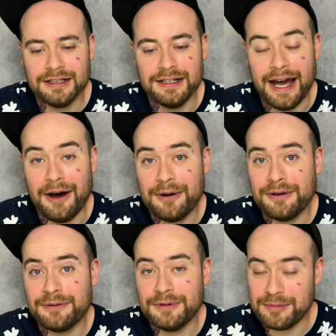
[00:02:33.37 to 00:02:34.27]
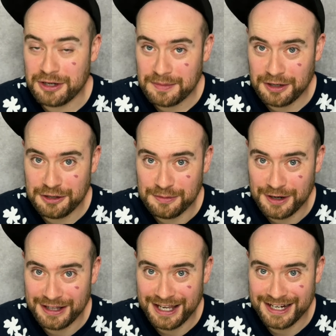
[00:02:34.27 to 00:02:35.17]
Now, when I'm talking about humor,
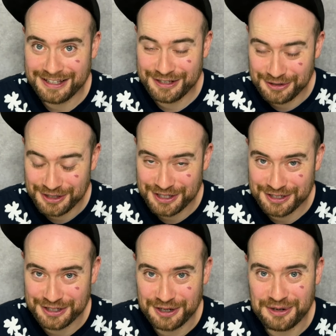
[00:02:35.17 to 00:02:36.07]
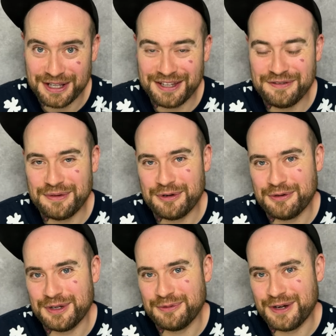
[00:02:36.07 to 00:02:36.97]
I like, too, in this show, I love the
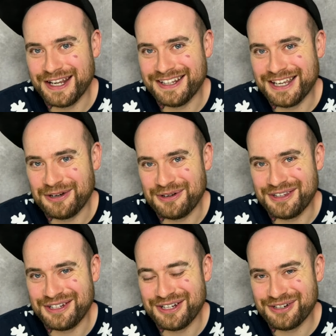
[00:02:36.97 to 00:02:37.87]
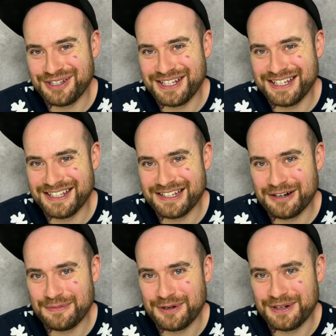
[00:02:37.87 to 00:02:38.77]
moment when they go to the tear-seeking
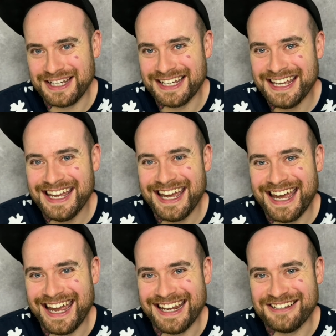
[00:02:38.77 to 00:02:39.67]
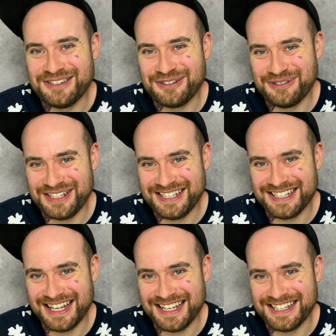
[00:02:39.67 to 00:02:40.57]
ceremony and Susie
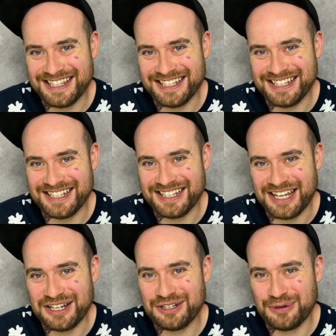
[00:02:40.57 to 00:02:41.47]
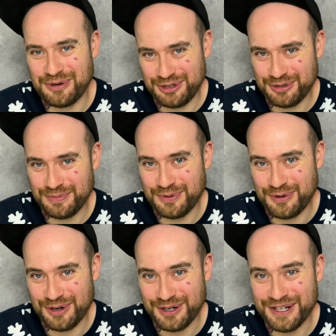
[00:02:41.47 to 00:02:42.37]
says this is like torture
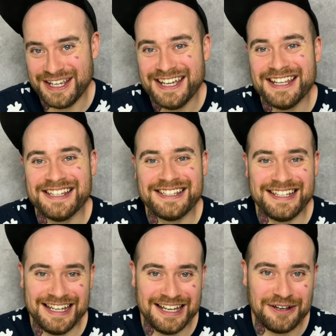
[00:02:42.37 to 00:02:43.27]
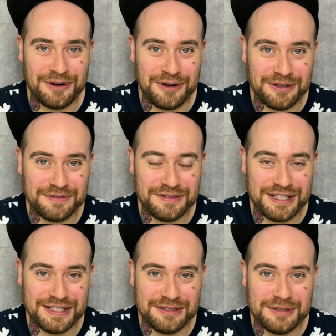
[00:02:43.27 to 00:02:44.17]
porn, seeing all of
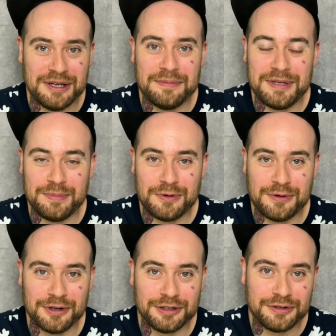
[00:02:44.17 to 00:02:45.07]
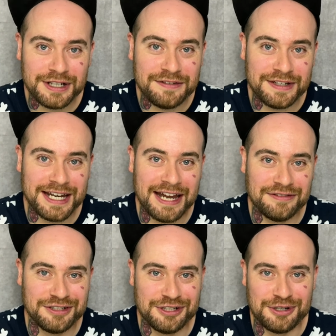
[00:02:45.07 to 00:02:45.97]
these people who are grieving have
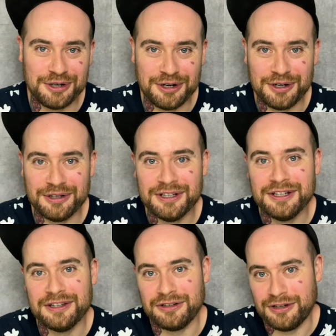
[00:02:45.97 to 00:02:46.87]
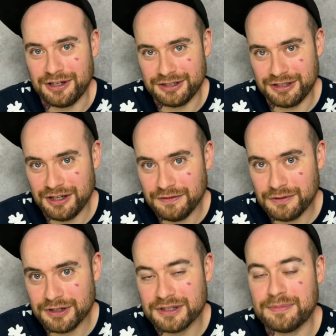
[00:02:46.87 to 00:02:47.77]
to call their lost loved
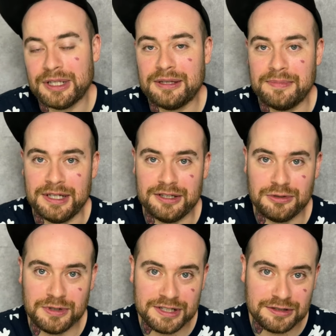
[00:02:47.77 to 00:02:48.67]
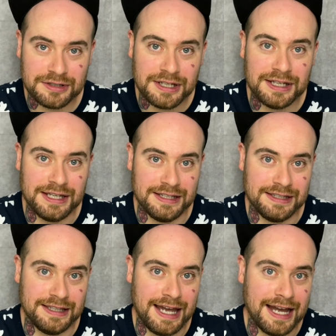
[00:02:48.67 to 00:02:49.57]
ones. But the big twist is
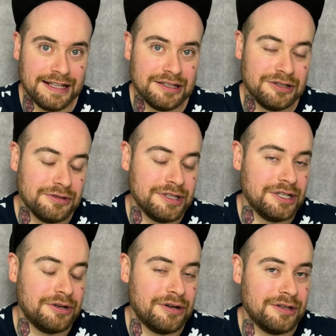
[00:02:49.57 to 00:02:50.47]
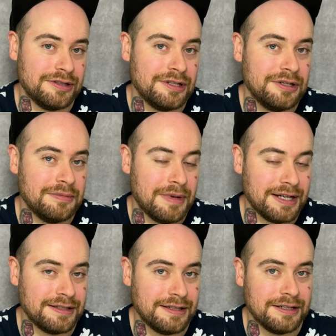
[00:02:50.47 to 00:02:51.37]
that Susie calls
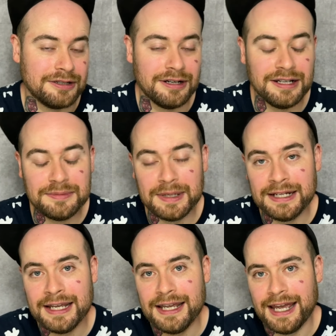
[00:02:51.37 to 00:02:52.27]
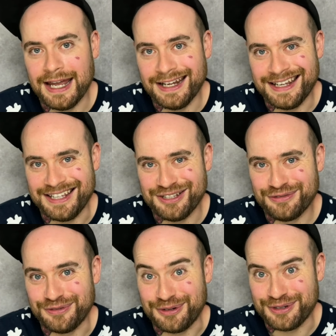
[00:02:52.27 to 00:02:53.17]
Masa, her husband, and his
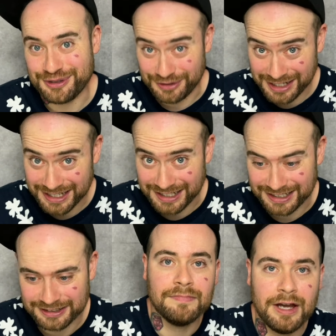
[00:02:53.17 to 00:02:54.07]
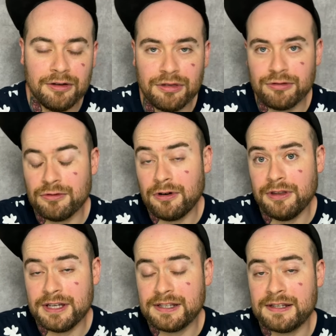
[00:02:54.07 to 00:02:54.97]
phone is ringing. Now, through all
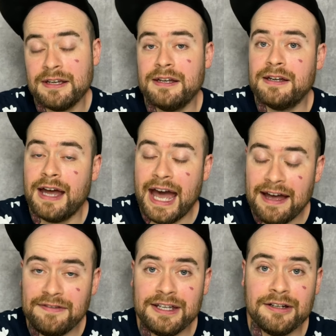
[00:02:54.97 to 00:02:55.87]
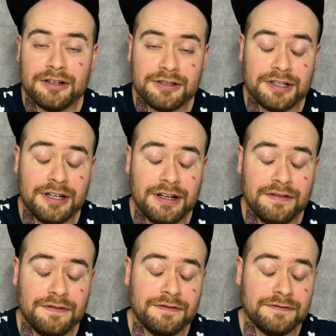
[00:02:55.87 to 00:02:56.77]
this, having her son and
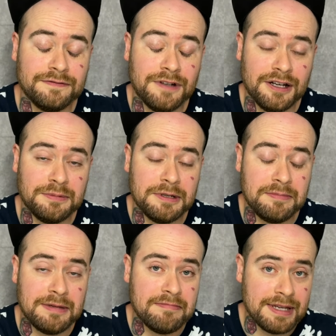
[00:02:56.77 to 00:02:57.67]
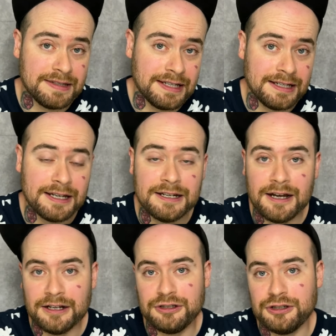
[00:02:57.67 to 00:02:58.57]
husband be missing,
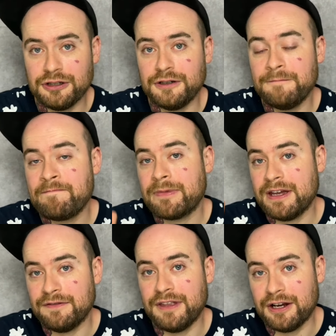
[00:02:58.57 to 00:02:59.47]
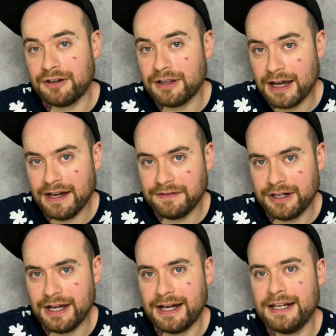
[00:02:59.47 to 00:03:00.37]
not sure if they are alive or
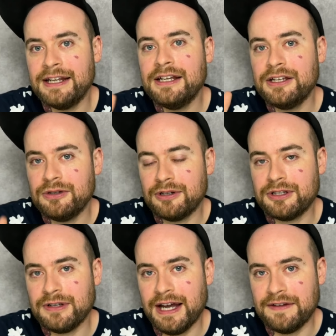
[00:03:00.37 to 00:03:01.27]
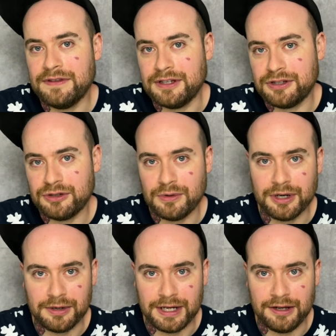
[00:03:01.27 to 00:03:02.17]
not, you also have this story
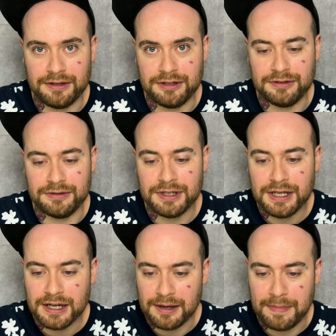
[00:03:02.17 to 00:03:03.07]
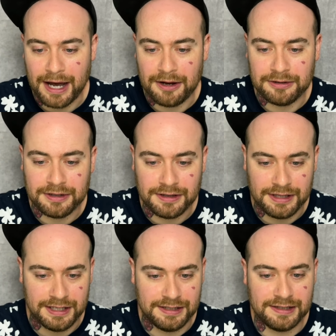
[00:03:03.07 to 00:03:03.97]
going out in the news about
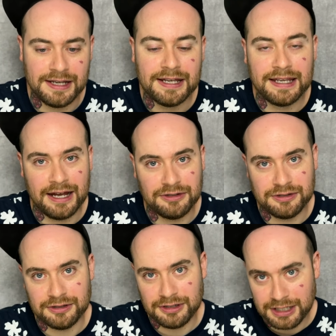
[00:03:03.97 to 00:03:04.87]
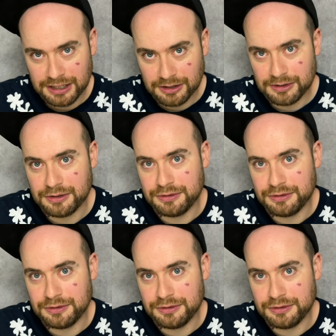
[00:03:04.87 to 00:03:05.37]
this counselor, Ito, who